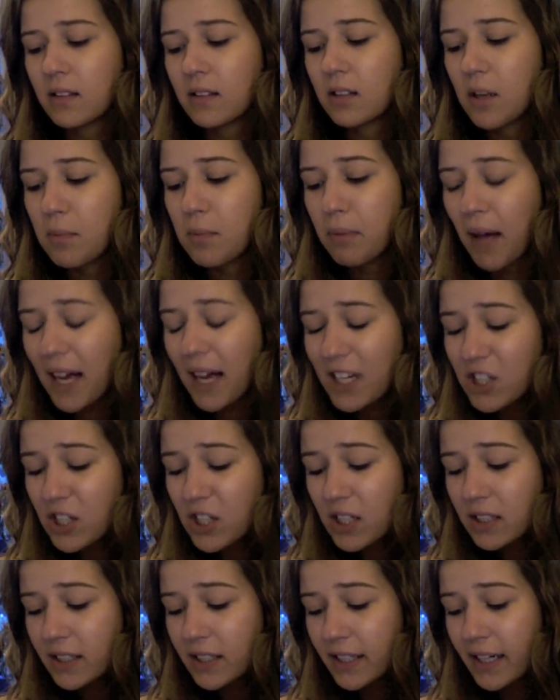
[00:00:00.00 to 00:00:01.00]
complexion
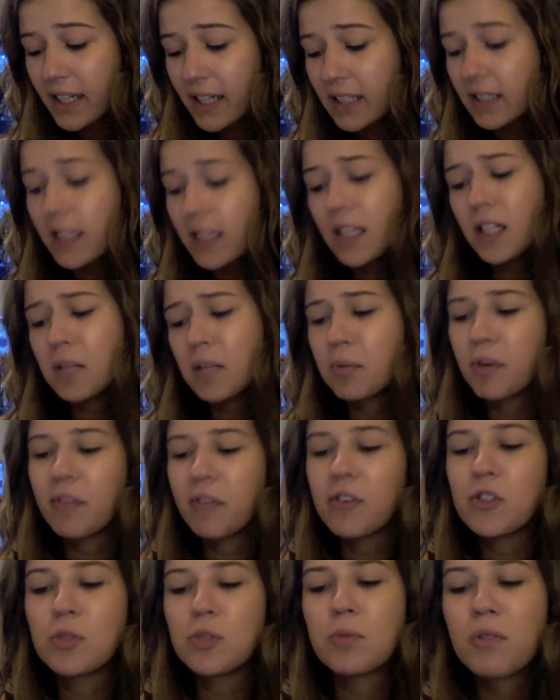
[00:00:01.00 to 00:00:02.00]
clearing, clinically proven
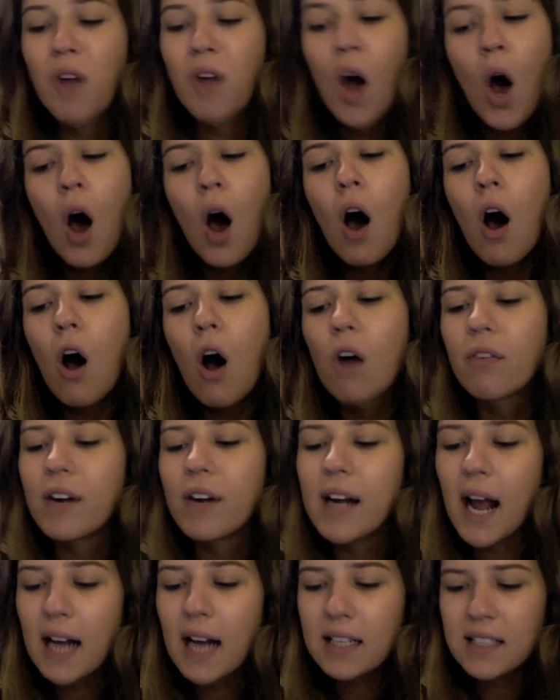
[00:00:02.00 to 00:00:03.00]
to remove over
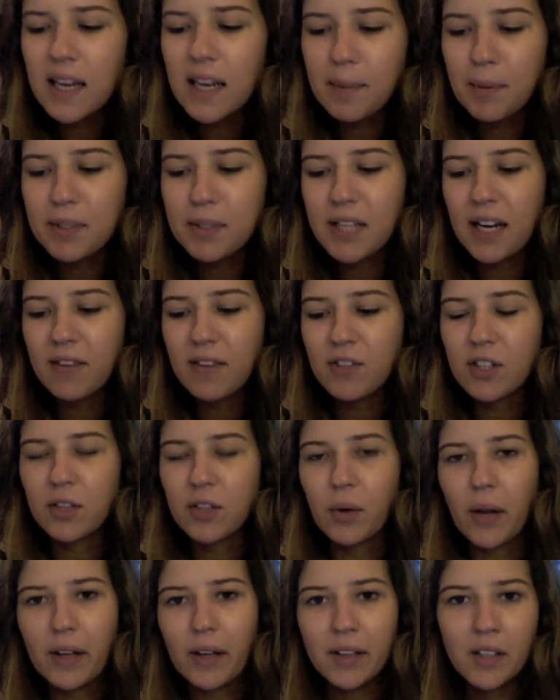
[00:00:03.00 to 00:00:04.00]
99% of dirt and
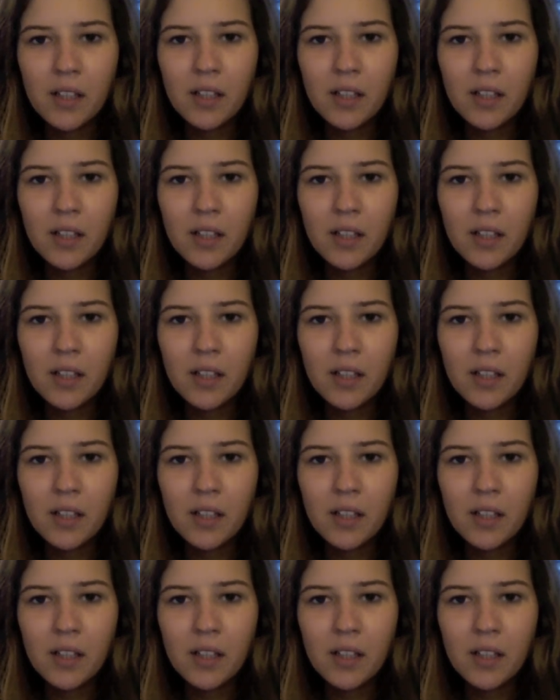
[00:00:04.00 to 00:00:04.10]
oil.